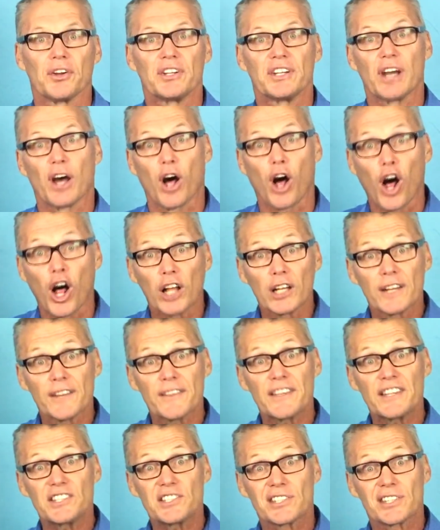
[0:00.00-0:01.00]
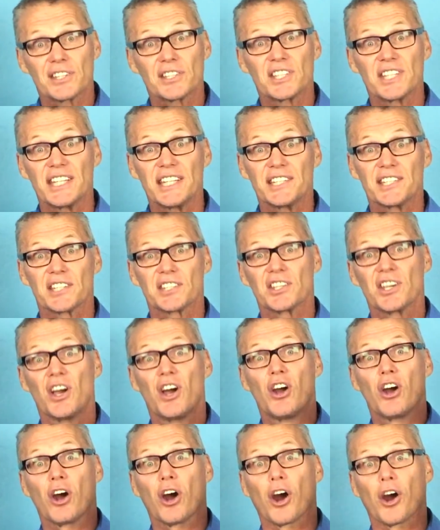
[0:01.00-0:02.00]
Now, all of these diseases
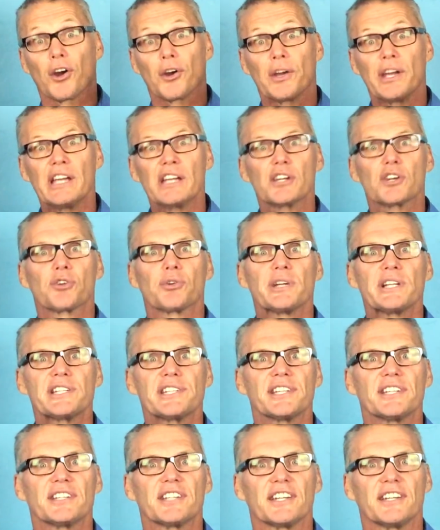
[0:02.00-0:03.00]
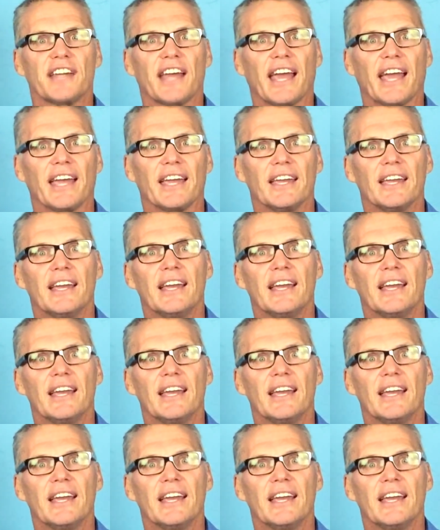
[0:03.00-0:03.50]
are increasing today,